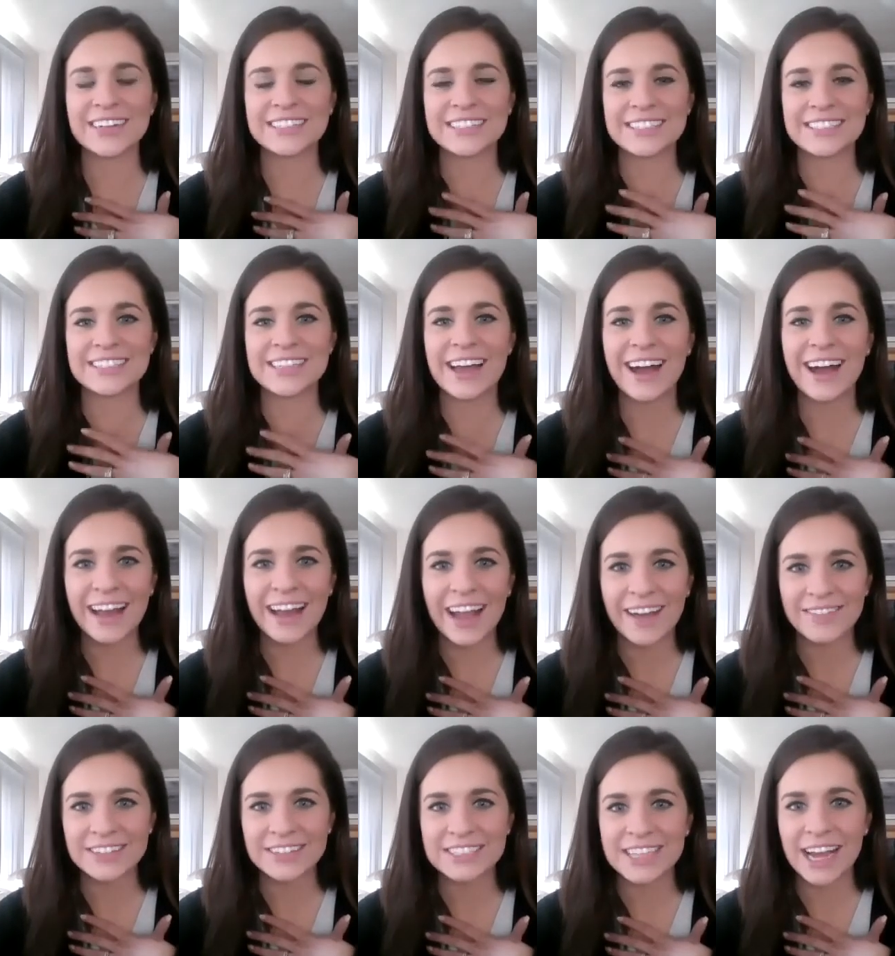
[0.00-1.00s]
does not
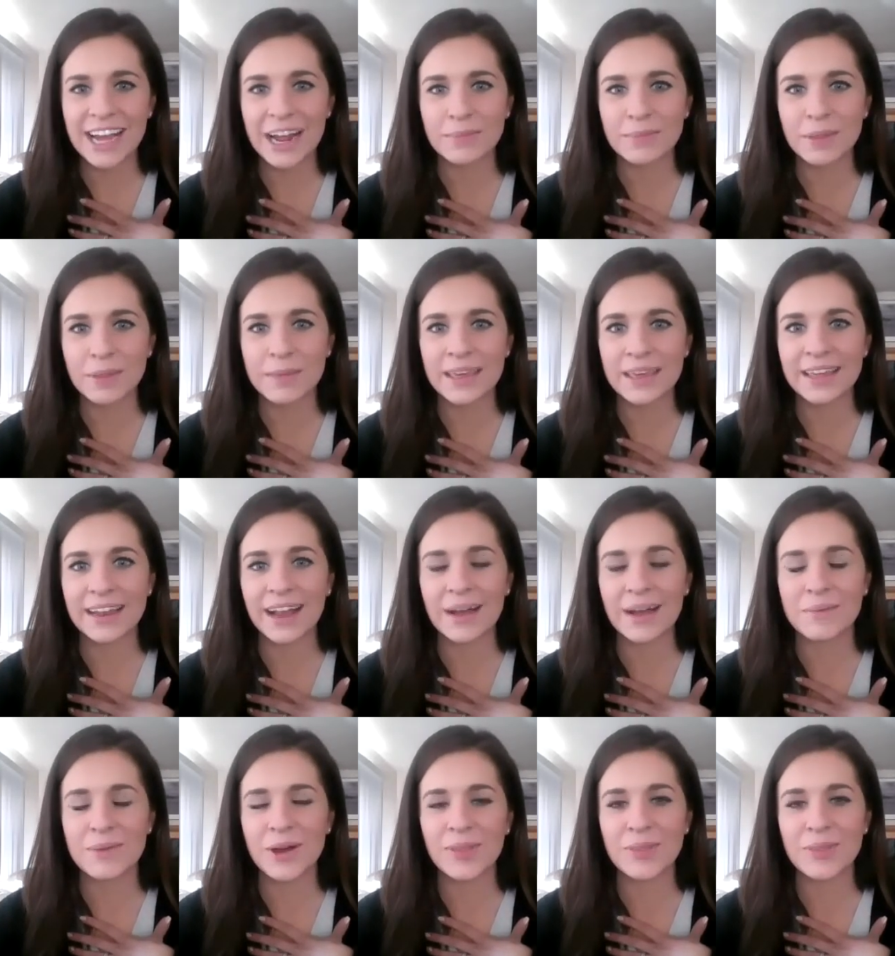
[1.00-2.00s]
have a time limit
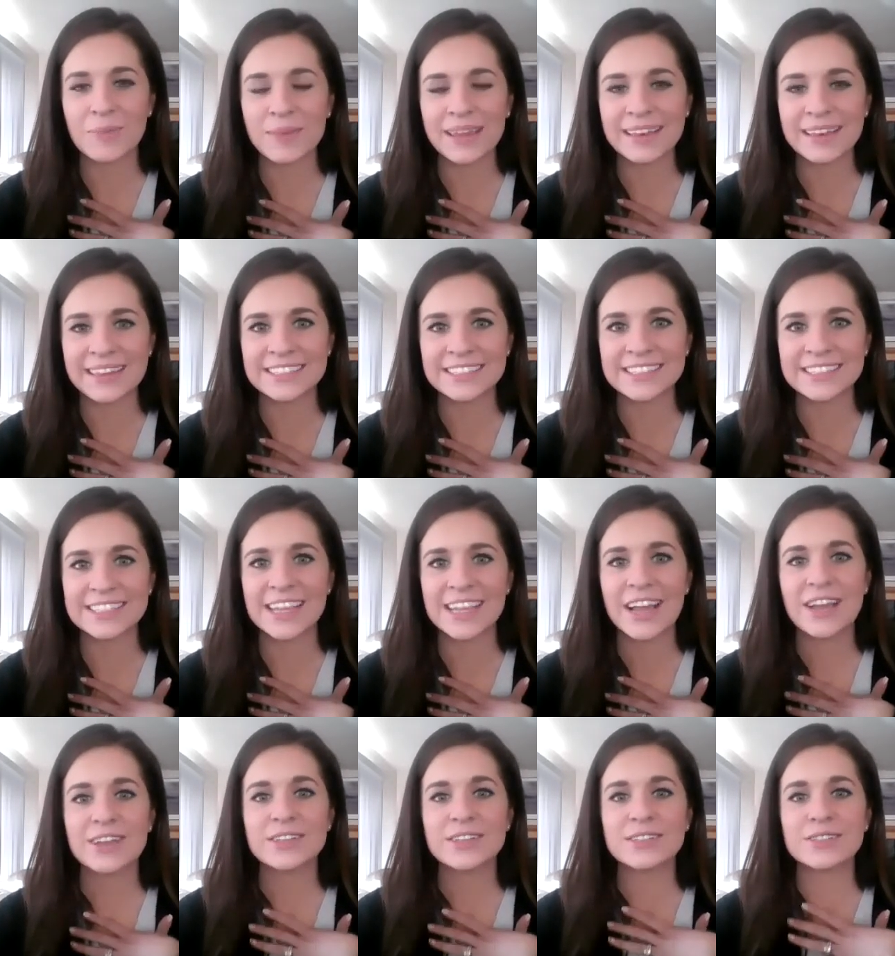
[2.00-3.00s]
on the meetings.
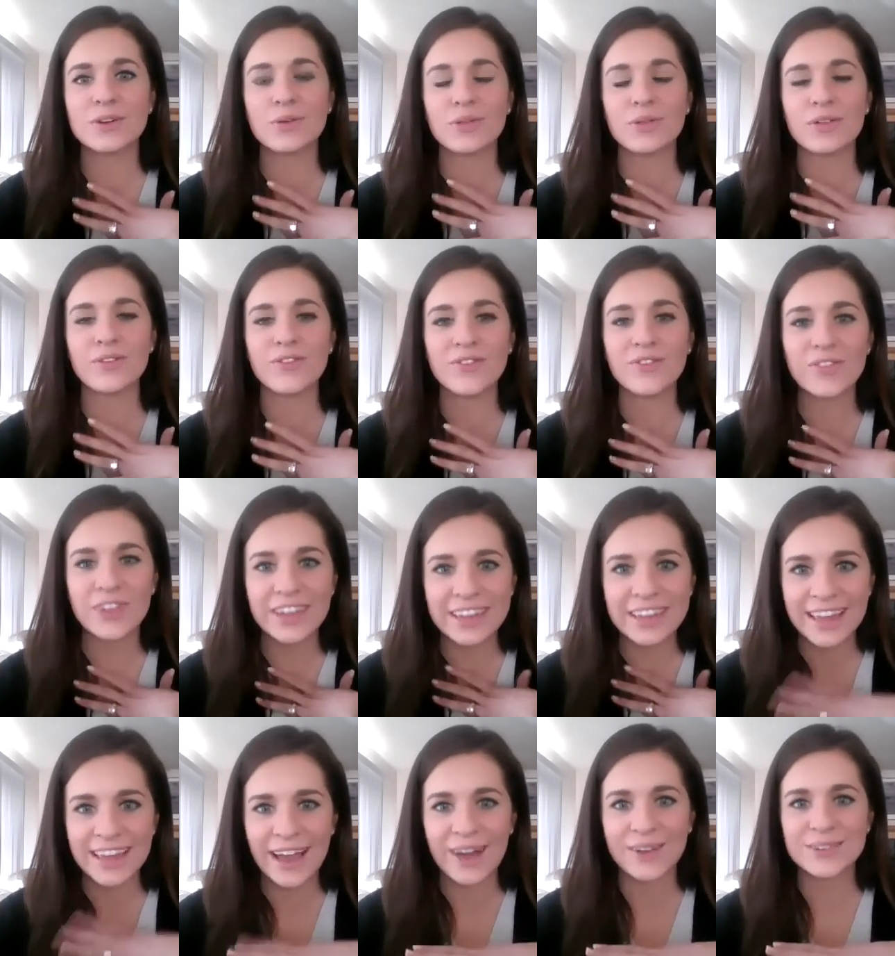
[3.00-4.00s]
So the free
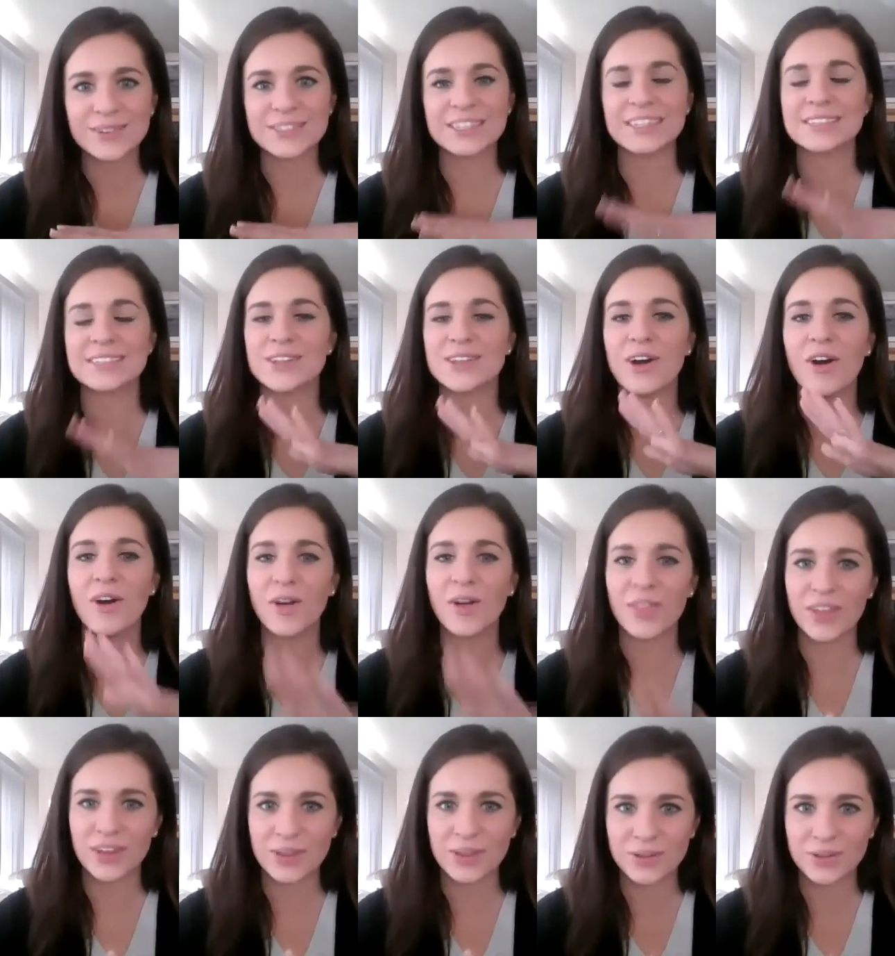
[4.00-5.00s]
account is all
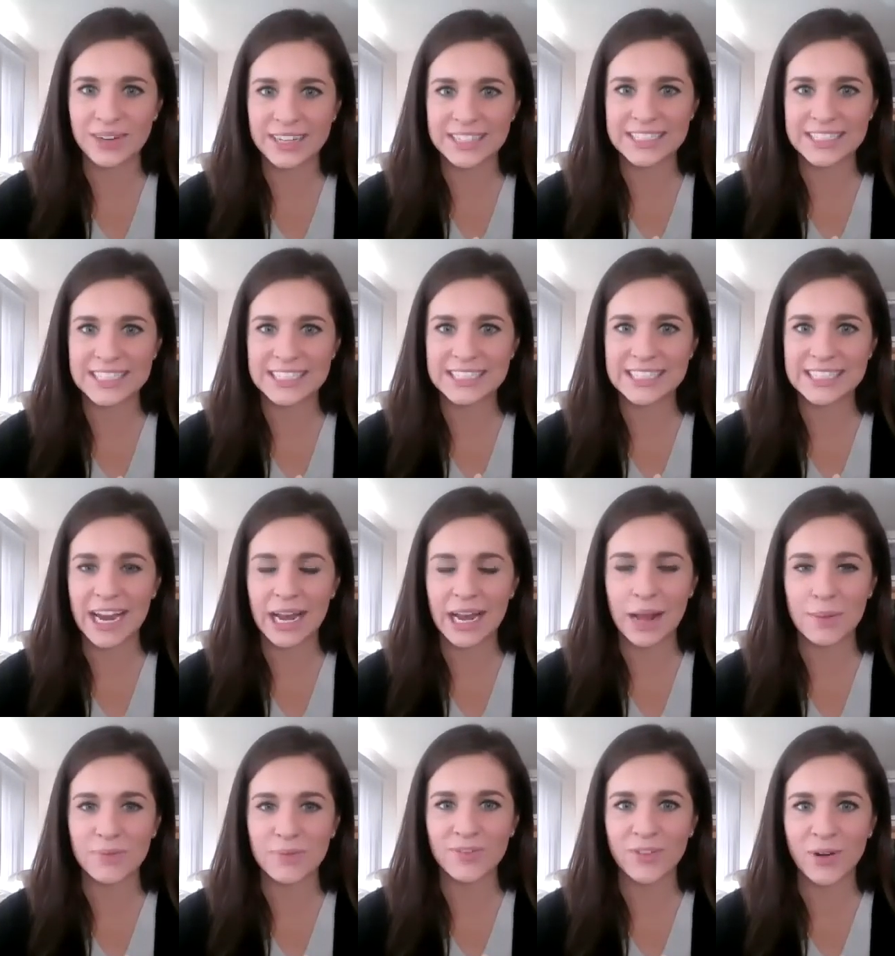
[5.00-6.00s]
that you need to sign
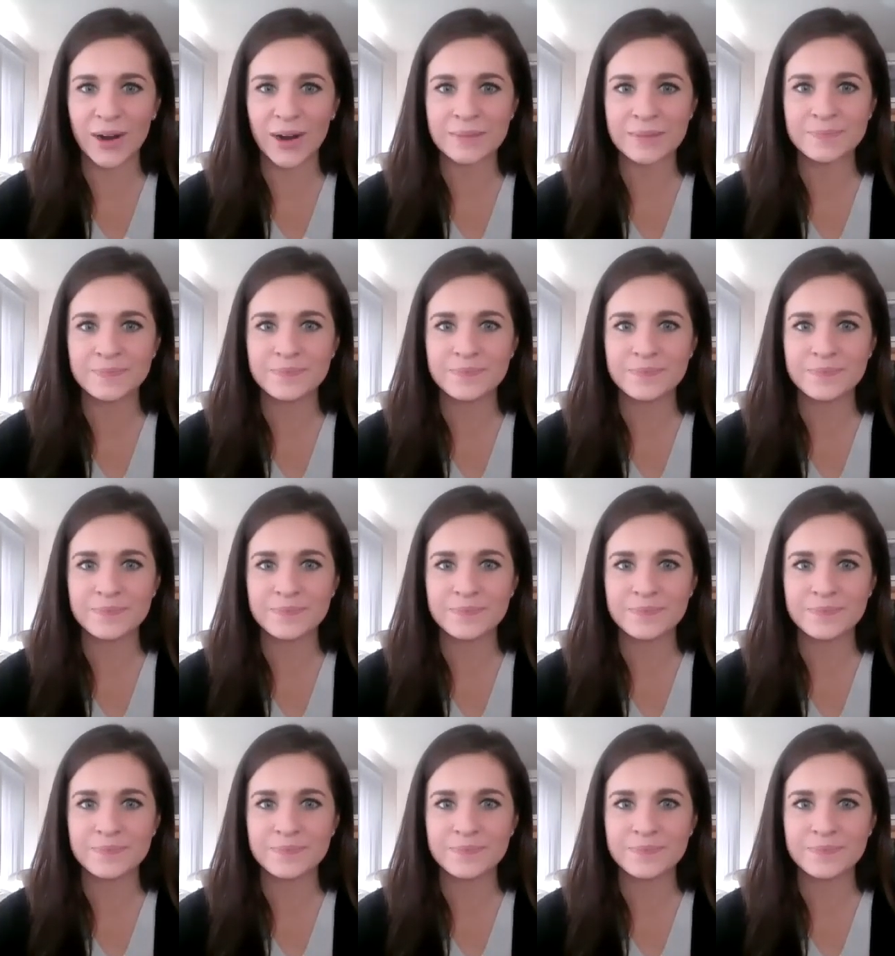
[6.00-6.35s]
up for.